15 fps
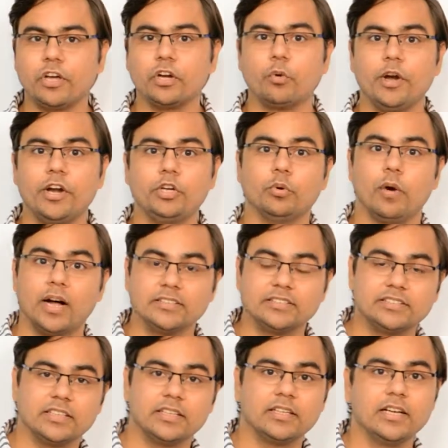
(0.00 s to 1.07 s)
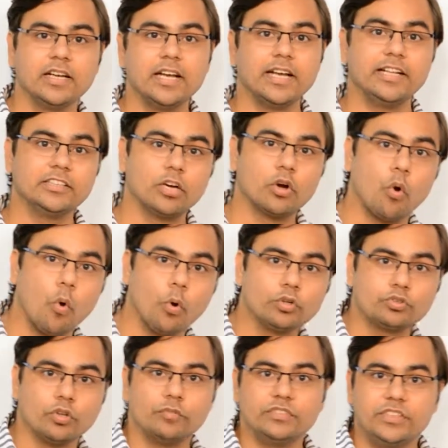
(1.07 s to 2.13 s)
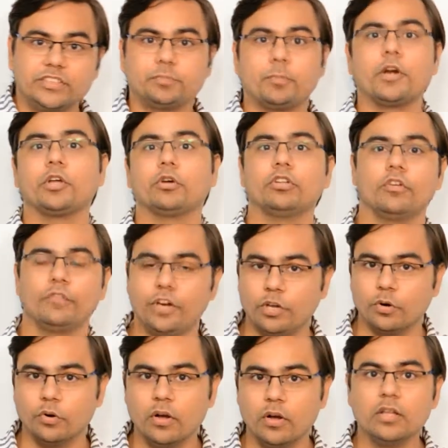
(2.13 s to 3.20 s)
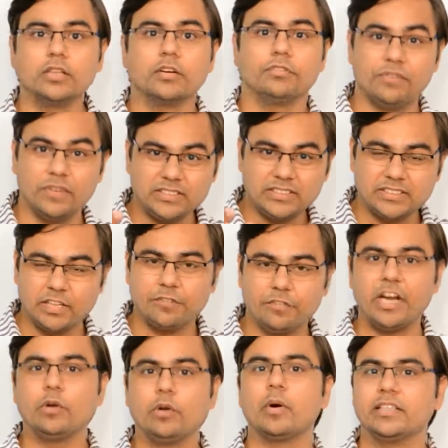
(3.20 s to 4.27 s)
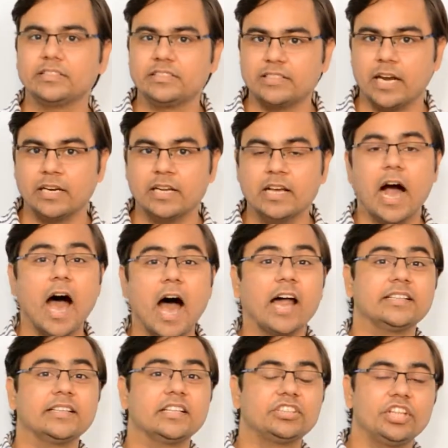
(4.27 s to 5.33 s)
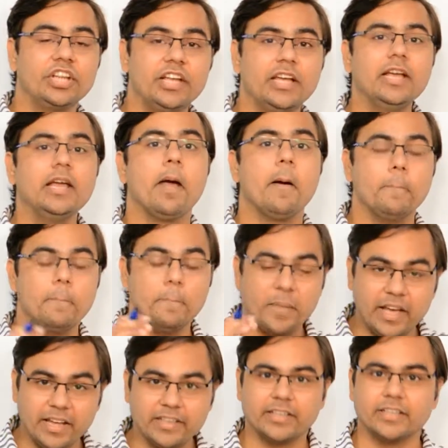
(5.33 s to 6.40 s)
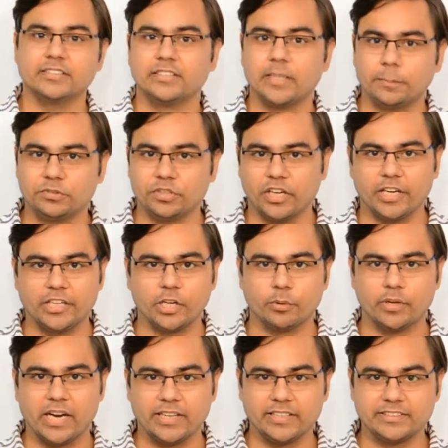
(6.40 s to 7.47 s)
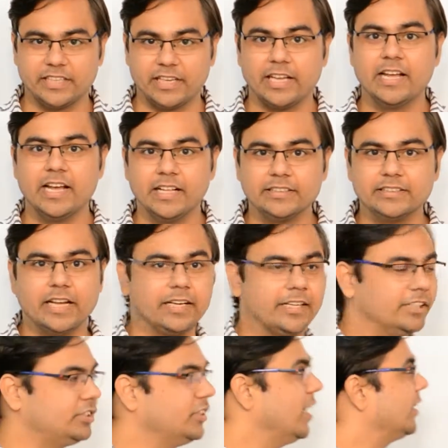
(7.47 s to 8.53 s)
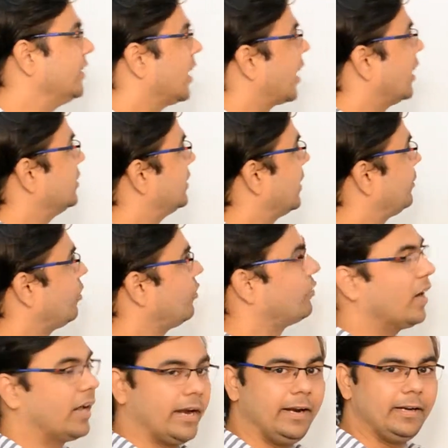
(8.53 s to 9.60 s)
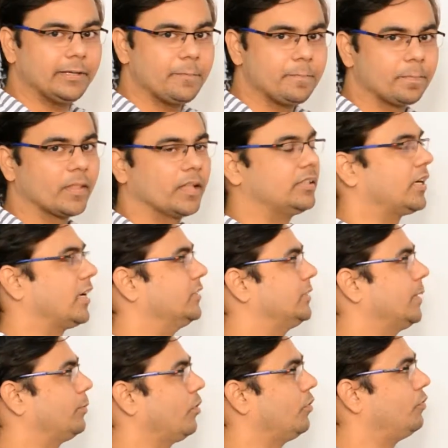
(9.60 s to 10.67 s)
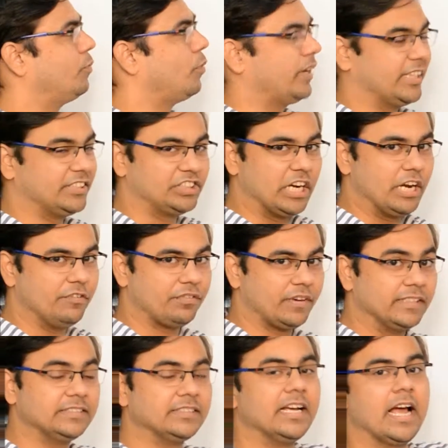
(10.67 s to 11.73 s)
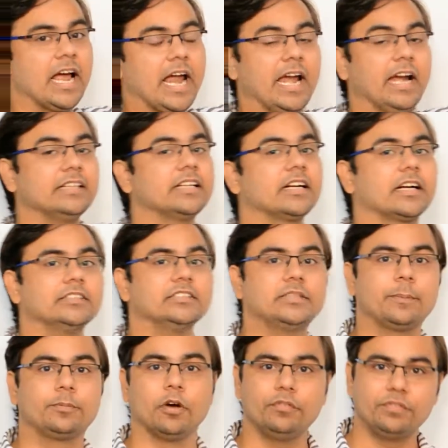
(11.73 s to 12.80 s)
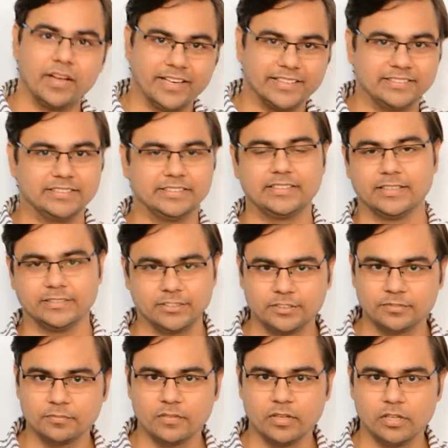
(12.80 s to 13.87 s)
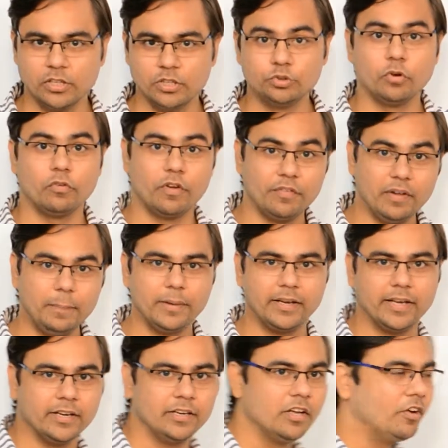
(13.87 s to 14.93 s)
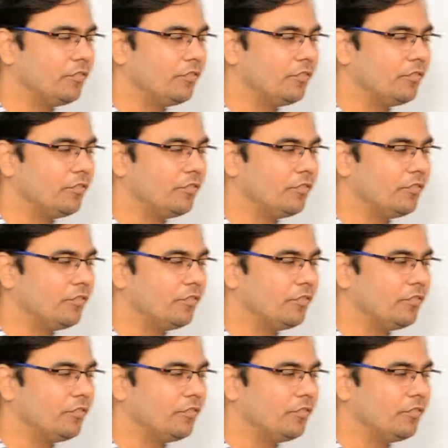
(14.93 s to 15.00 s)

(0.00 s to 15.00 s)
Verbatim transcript: we are going to answer in the course of this particular video. The first thing we need to understand are the three main concepts related to electricity, that is the concept of current, the concept of potential difference and the concept of resistance. So we will begin